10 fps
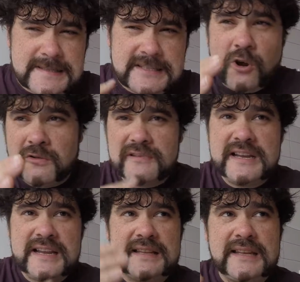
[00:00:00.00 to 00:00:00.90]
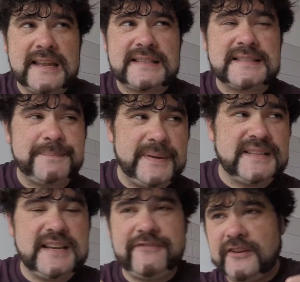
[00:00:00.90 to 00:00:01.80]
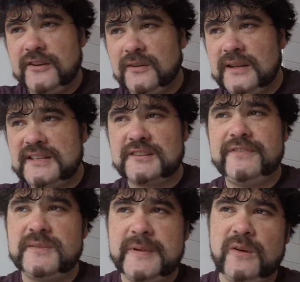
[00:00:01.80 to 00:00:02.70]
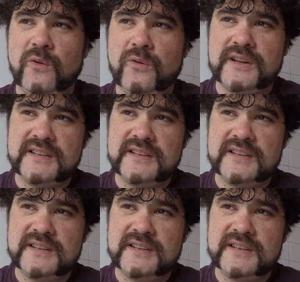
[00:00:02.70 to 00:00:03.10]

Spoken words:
Generally, it's a bit difficult, it just feels a bit awkward.